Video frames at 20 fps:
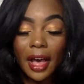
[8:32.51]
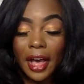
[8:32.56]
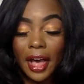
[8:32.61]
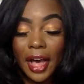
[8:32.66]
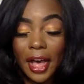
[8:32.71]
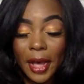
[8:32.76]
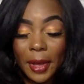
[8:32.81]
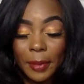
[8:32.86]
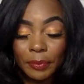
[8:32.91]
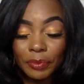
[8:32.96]

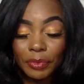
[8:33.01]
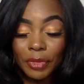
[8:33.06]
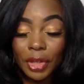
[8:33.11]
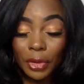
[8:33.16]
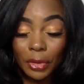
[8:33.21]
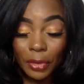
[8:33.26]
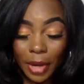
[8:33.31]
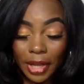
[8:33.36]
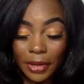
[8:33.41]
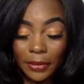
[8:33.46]
um,
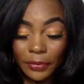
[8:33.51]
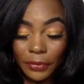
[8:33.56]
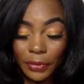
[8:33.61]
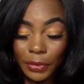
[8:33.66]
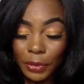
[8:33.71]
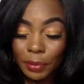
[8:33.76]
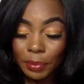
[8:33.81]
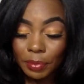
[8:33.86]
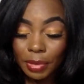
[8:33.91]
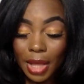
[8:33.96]

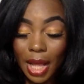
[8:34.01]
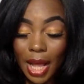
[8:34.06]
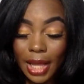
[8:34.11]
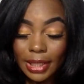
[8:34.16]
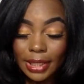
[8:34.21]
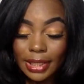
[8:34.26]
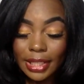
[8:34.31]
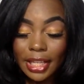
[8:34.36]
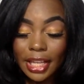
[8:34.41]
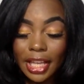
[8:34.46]
grapefruit
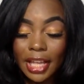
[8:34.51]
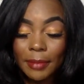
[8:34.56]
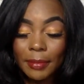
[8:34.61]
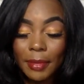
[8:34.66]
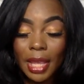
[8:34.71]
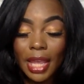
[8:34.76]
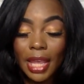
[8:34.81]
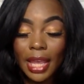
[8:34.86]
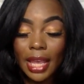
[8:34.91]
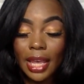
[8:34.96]

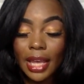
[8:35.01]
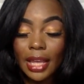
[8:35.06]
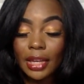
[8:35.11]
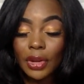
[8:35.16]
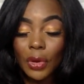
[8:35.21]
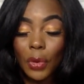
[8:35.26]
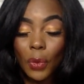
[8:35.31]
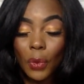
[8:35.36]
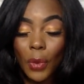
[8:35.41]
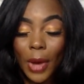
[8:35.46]
blossom,
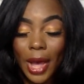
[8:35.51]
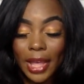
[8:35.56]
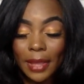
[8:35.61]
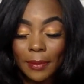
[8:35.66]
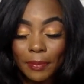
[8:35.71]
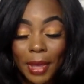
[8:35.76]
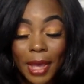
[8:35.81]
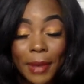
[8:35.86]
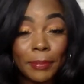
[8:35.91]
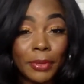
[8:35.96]
and
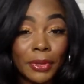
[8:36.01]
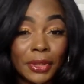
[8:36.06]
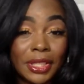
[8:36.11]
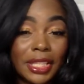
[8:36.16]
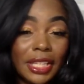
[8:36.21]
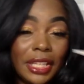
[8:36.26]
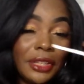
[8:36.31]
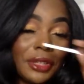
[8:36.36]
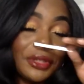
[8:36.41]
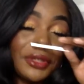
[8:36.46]
white pepper
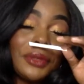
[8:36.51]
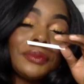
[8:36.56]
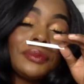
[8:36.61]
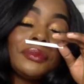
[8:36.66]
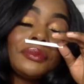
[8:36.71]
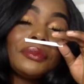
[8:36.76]
cedar.